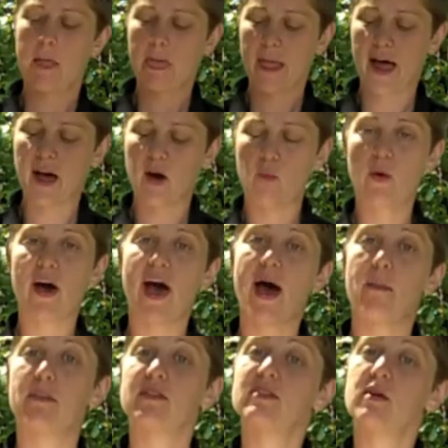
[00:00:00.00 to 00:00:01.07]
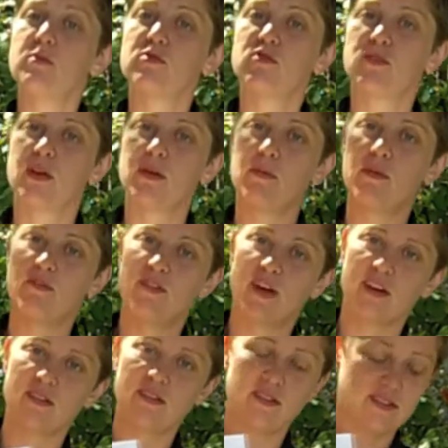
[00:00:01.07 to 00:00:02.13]
how what happens upstream
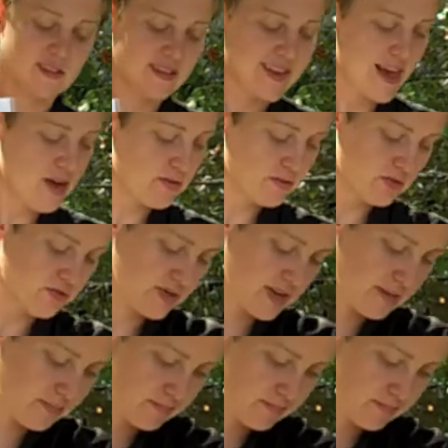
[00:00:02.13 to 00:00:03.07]
affects downstream.